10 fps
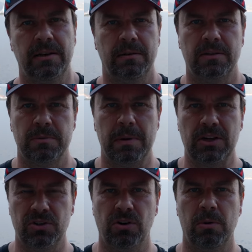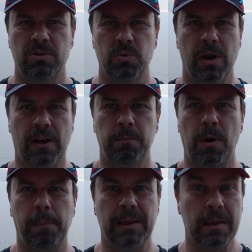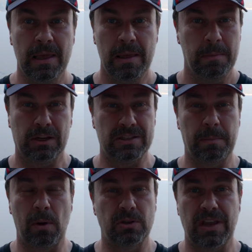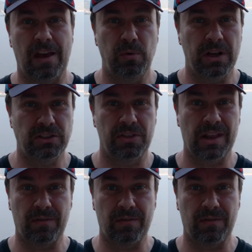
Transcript: and to make sure it was working properly. Because the boats I've worked on that